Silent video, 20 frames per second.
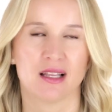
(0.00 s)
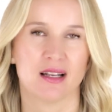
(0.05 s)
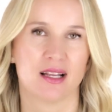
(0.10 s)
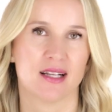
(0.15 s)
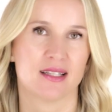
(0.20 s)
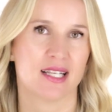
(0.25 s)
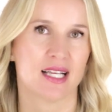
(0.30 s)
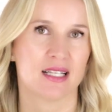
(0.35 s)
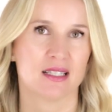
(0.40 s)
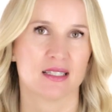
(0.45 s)
and I
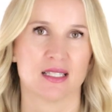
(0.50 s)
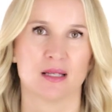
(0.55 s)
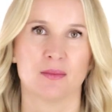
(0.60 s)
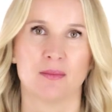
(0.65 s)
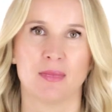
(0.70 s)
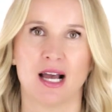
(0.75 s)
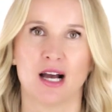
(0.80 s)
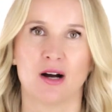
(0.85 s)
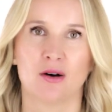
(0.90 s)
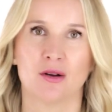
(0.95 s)
test
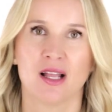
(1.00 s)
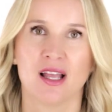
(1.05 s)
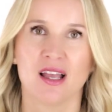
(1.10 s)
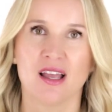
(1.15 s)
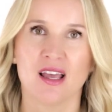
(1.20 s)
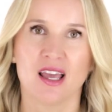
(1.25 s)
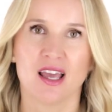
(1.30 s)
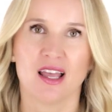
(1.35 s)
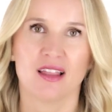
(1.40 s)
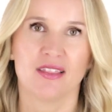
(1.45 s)
them out
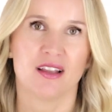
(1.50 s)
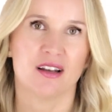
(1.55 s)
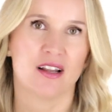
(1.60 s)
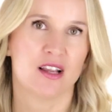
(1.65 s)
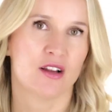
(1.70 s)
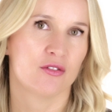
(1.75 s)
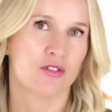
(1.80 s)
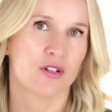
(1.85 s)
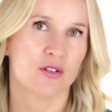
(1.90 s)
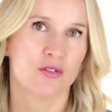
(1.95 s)
and then
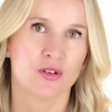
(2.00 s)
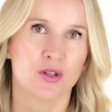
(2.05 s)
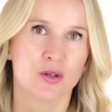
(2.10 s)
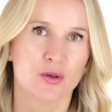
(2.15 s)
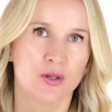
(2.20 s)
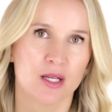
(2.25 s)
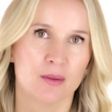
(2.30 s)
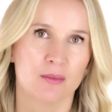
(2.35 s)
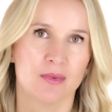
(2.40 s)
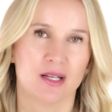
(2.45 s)
I
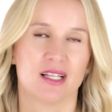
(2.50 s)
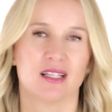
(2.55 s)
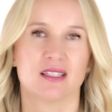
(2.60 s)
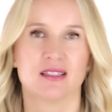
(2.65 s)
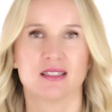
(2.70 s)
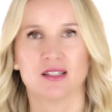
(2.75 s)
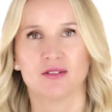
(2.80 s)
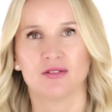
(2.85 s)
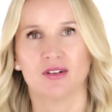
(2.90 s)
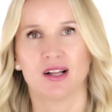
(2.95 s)
review them and I
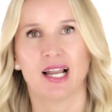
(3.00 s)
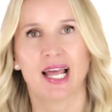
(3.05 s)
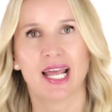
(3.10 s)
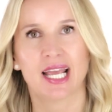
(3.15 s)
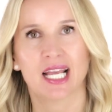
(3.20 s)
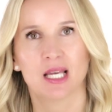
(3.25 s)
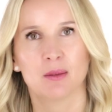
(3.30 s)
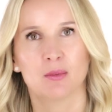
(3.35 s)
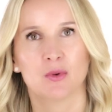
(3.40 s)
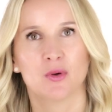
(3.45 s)
see if I
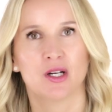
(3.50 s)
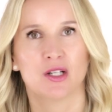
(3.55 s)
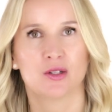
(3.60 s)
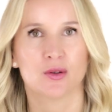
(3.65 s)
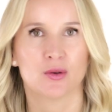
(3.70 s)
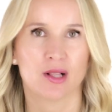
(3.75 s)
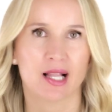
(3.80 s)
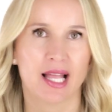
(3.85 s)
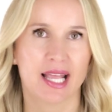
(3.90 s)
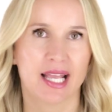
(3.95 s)
like them or I
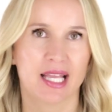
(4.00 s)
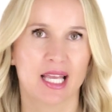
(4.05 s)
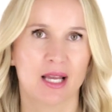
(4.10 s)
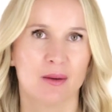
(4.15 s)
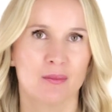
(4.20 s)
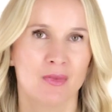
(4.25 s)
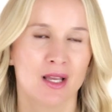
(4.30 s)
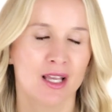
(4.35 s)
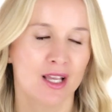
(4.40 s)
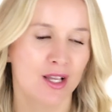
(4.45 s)
don't like
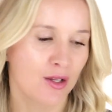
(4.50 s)
them.